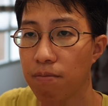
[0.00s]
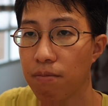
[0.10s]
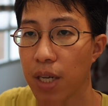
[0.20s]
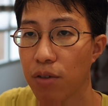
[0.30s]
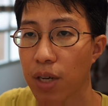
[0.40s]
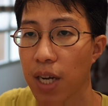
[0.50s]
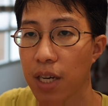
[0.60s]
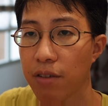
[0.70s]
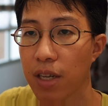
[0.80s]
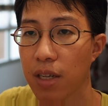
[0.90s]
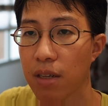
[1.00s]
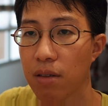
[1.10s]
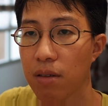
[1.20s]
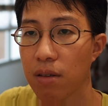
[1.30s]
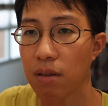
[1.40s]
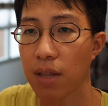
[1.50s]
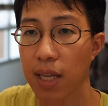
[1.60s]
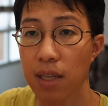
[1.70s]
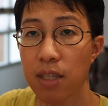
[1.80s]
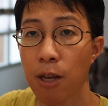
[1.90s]
menu category
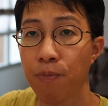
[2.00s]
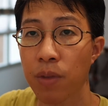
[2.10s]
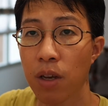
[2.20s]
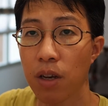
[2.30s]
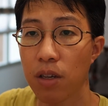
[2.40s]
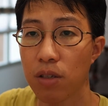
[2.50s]
like this. So